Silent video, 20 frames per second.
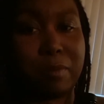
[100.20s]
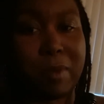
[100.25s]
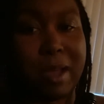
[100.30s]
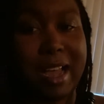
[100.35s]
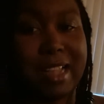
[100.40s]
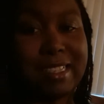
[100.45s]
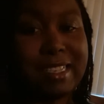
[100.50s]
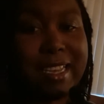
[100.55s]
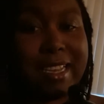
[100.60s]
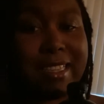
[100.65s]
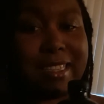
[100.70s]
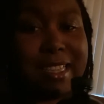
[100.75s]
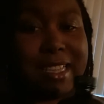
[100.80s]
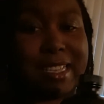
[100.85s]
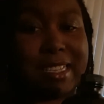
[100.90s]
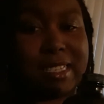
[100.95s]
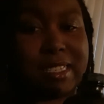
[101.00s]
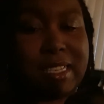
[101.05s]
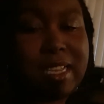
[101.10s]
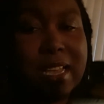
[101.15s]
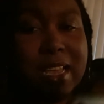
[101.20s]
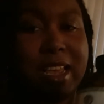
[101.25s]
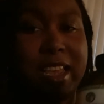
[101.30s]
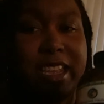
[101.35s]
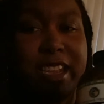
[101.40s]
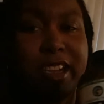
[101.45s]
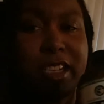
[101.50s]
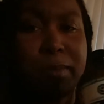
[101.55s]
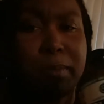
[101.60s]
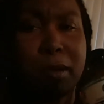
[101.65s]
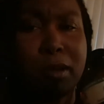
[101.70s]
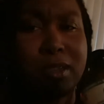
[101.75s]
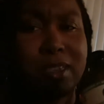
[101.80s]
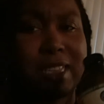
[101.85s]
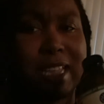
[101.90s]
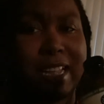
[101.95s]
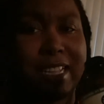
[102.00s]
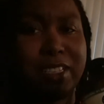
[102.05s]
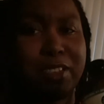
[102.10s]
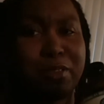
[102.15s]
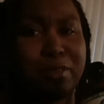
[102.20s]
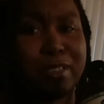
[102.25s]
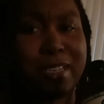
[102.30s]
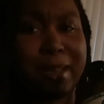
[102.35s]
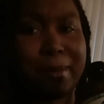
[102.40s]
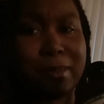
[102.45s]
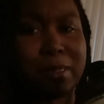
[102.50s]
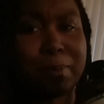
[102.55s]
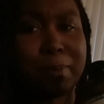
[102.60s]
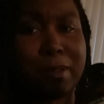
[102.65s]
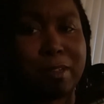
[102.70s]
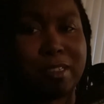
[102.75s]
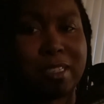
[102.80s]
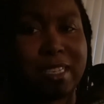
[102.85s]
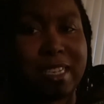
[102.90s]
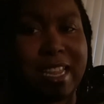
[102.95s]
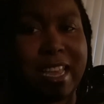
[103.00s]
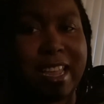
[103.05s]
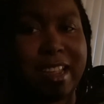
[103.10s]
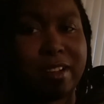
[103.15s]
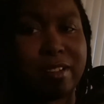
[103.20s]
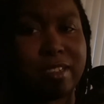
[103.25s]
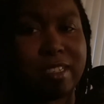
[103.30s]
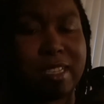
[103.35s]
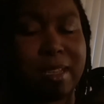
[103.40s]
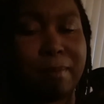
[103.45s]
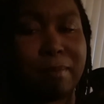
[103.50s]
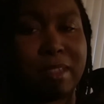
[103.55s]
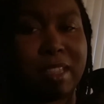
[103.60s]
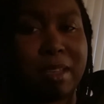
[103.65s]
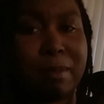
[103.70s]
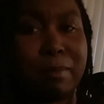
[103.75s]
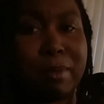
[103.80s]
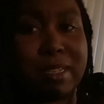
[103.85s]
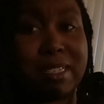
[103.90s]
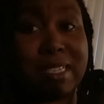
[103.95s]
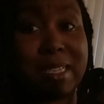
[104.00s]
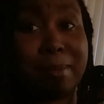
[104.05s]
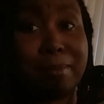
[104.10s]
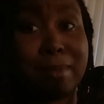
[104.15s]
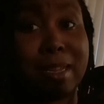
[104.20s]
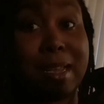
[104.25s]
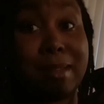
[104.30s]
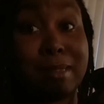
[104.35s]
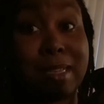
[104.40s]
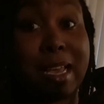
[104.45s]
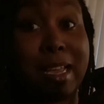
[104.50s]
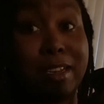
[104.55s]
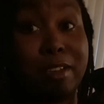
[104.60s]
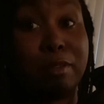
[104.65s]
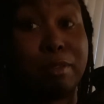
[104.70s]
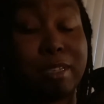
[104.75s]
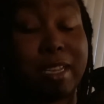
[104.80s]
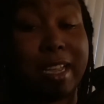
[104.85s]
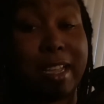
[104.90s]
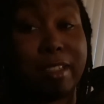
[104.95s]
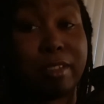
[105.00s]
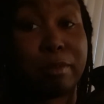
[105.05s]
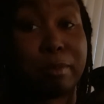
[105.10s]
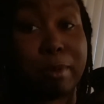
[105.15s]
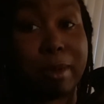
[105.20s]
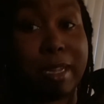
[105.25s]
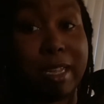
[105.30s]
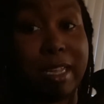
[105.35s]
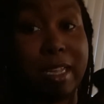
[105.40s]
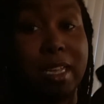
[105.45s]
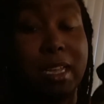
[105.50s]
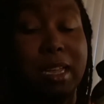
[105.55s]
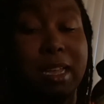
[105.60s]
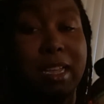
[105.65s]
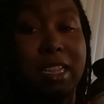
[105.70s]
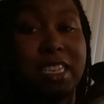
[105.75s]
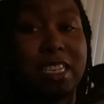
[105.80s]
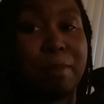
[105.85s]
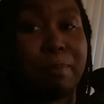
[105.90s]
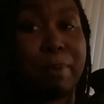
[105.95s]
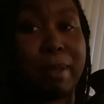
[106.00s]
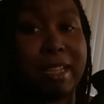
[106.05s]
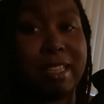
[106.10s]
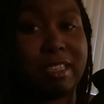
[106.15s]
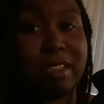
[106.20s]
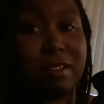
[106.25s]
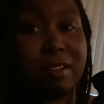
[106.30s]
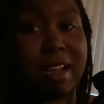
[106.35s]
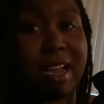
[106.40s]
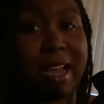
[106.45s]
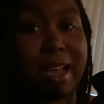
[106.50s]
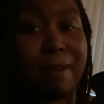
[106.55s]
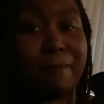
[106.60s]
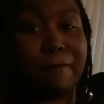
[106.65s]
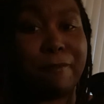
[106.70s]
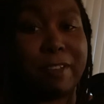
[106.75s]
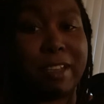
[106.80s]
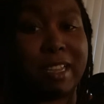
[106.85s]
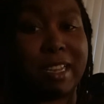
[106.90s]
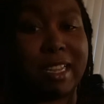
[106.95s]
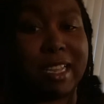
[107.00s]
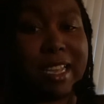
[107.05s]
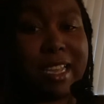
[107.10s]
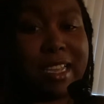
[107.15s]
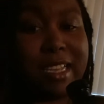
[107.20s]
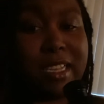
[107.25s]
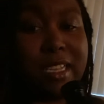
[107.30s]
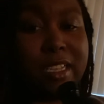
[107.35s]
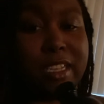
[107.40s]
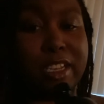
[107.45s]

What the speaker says: I take this, you're supposed to take 2 tablespoons a day or something, but sometimes I do take 3, depending on how I'm feeling.